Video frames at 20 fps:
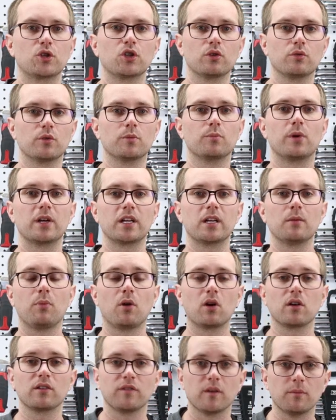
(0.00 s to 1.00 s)
sure it would break
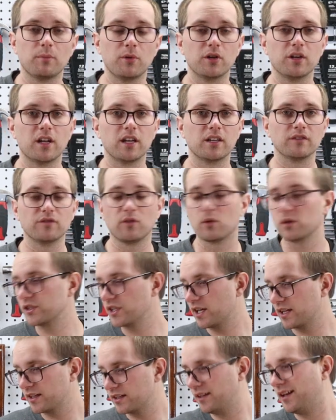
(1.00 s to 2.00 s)
apart if I put any force
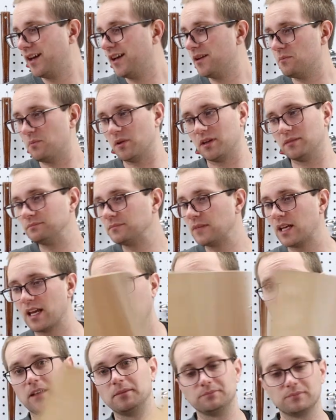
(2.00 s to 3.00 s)
on it, but
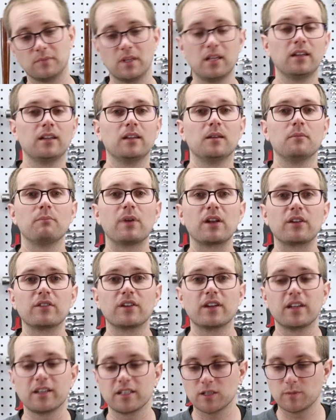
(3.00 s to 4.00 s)
hey, better
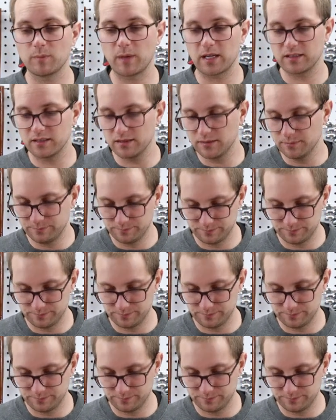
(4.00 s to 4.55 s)
than I expected.